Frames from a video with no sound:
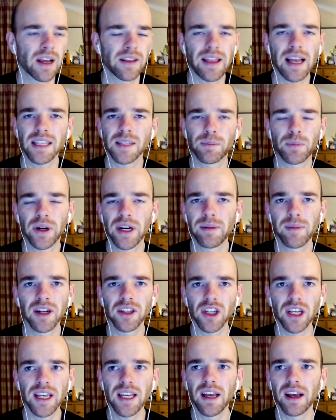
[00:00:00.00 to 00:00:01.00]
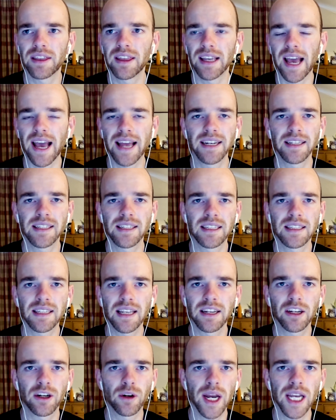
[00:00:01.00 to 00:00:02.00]
that's pretty much it. I think Henderson's
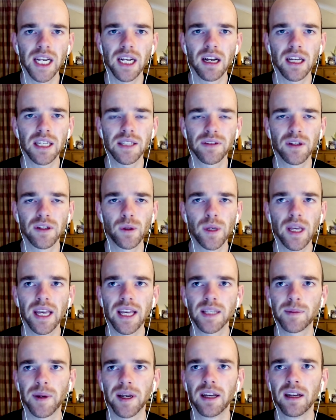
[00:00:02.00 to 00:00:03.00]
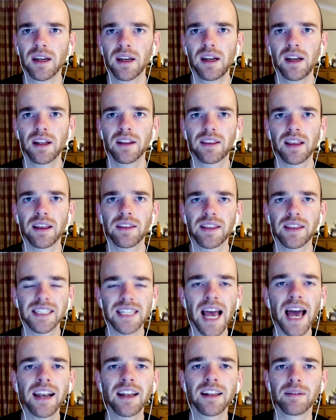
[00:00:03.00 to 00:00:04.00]
had a great last few years, but the
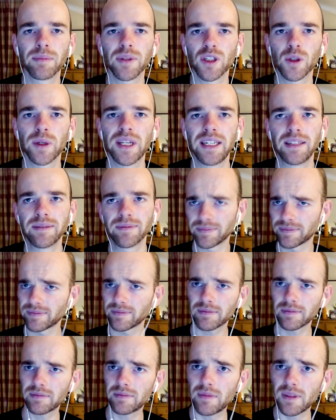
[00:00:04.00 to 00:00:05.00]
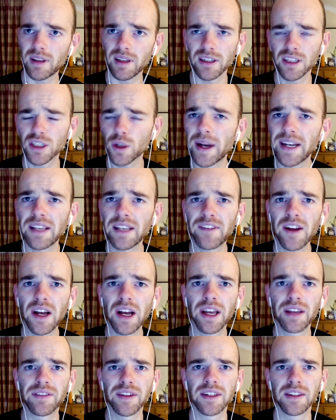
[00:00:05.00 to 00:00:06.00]
talent between
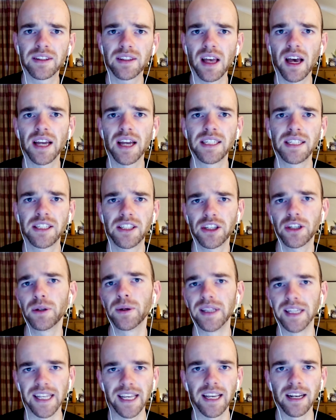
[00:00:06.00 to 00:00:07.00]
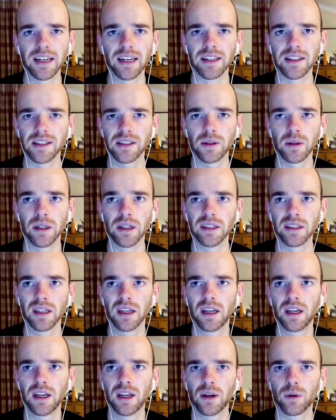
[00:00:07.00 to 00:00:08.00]
25 and 32 in the England squad
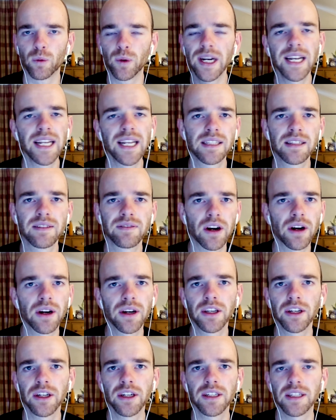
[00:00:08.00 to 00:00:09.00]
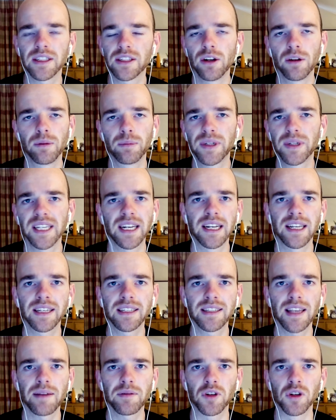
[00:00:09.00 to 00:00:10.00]
really isn't very good. It's not particularly
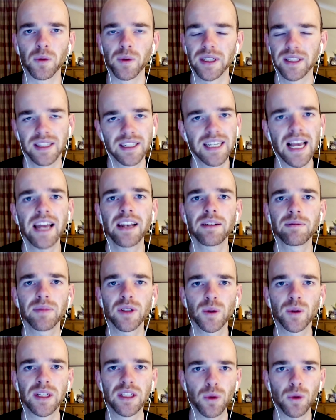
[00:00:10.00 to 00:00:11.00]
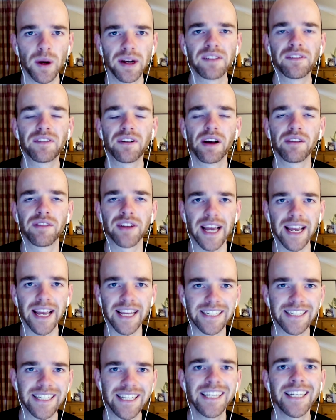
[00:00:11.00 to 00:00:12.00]
exceptional. Whereas the talent between 25 and
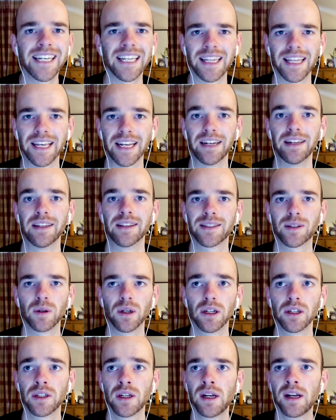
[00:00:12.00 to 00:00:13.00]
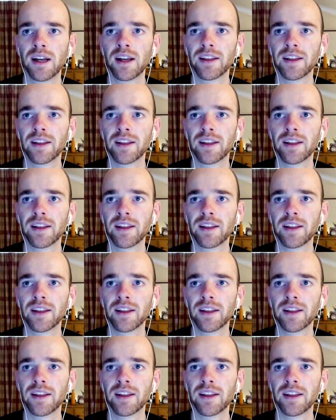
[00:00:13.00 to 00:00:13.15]
18 in the England squad,